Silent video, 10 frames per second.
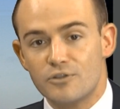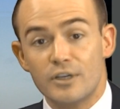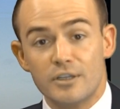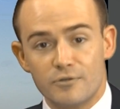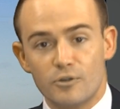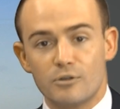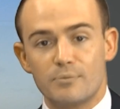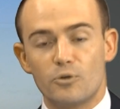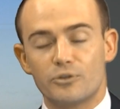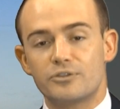For his full
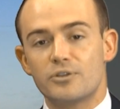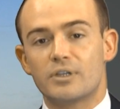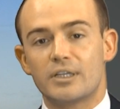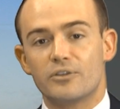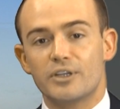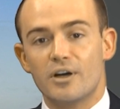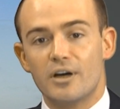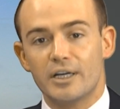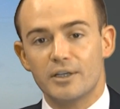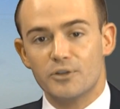report, do click on the
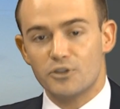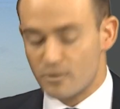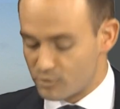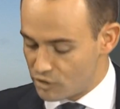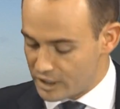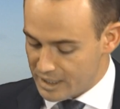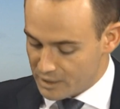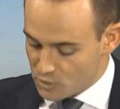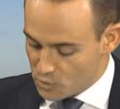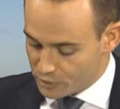eye in the top
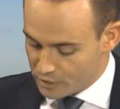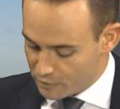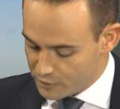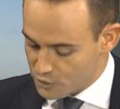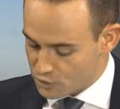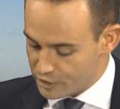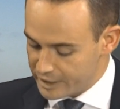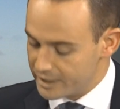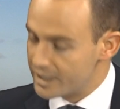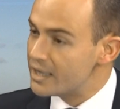right-hand corner of your
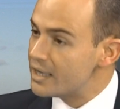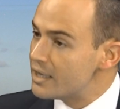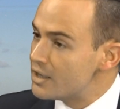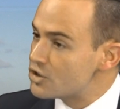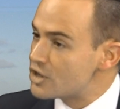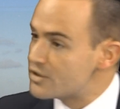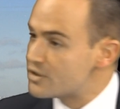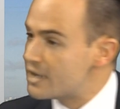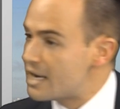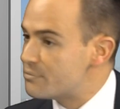screen. Shares
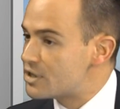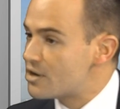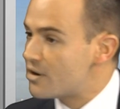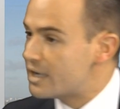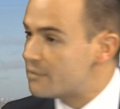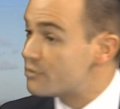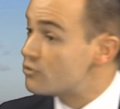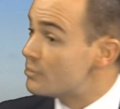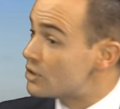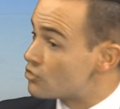in MTI, Ed,
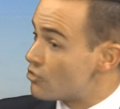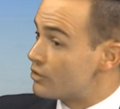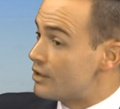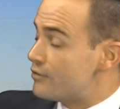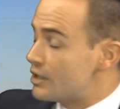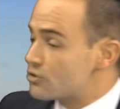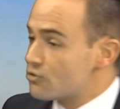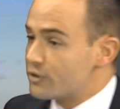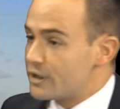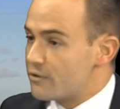performing fairly
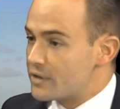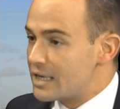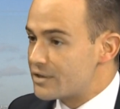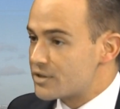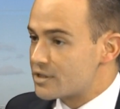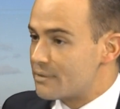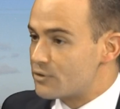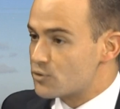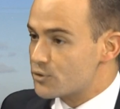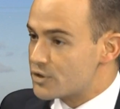strongly over the last 6
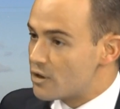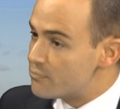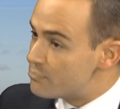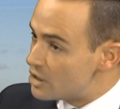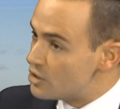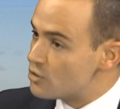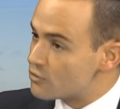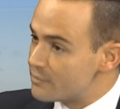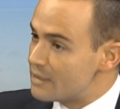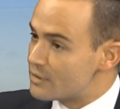months or so. Bit of news
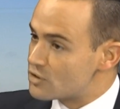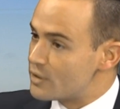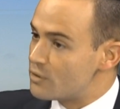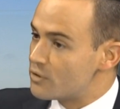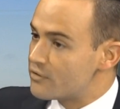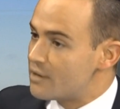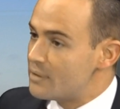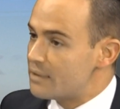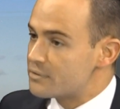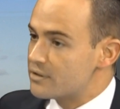from them this week. What have they
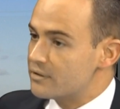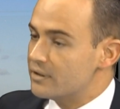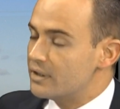been up to?